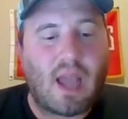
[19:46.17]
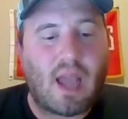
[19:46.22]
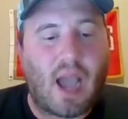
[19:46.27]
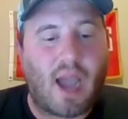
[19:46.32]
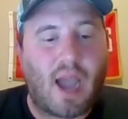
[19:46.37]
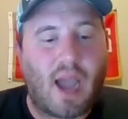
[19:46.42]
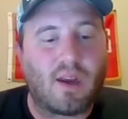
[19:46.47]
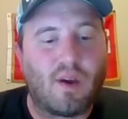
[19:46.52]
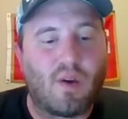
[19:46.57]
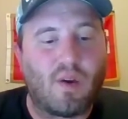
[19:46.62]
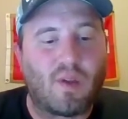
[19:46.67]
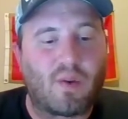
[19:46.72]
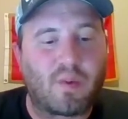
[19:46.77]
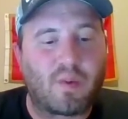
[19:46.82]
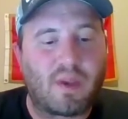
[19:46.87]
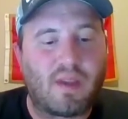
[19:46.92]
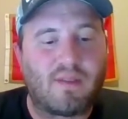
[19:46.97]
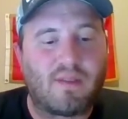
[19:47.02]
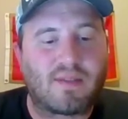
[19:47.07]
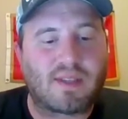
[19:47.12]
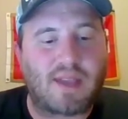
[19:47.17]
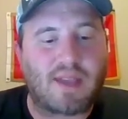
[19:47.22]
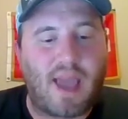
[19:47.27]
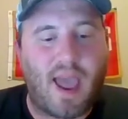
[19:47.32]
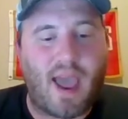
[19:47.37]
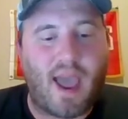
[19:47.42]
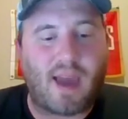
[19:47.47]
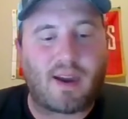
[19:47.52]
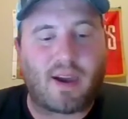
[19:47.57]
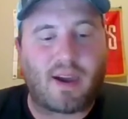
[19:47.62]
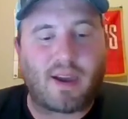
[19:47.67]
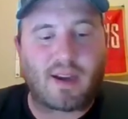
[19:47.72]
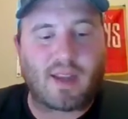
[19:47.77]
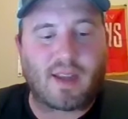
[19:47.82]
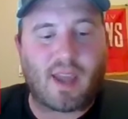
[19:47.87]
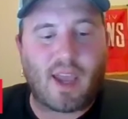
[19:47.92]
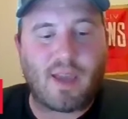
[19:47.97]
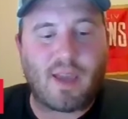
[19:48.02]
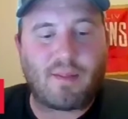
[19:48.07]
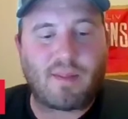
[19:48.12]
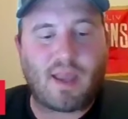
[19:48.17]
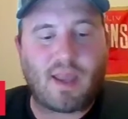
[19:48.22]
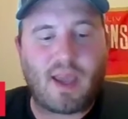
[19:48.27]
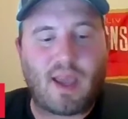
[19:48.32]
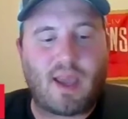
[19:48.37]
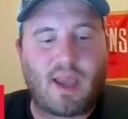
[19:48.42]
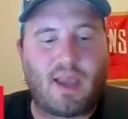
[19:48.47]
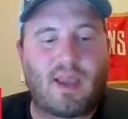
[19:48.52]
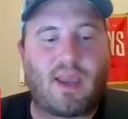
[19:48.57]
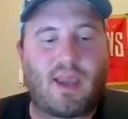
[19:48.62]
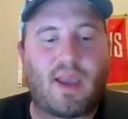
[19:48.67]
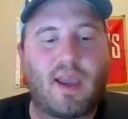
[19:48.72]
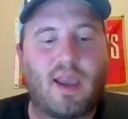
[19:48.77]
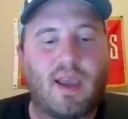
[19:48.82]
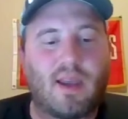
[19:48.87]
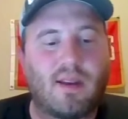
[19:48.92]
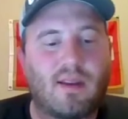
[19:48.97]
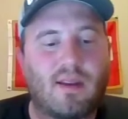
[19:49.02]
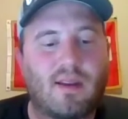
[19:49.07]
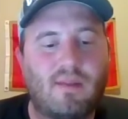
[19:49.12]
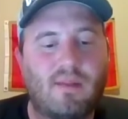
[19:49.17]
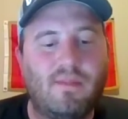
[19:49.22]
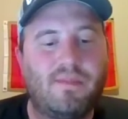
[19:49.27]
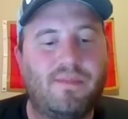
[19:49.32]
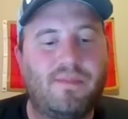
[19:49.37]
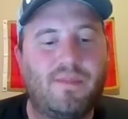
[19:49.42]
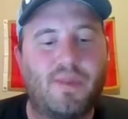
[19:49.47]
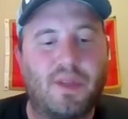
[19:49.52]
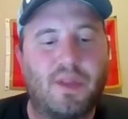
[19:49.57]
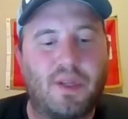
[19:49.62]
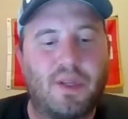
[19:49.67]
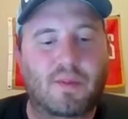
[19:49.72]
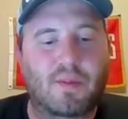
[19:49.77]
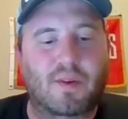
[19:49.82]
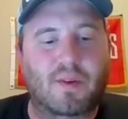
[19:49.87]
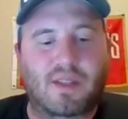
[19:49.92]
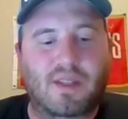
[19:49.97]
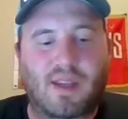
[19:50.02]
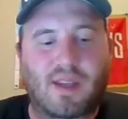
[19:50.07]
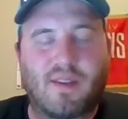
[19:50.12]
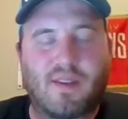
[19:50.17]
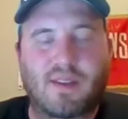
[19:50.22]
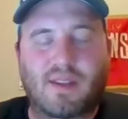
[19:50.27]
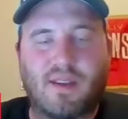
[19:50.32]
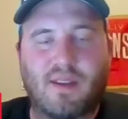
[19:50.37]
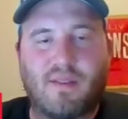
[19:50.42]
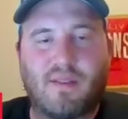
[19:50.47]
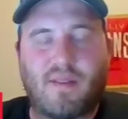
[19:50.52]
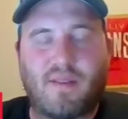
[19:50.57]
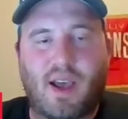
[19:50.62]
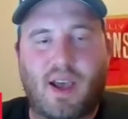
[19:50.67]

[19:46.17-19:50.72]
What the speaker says: I know that we've sat on game day, and numerous of us have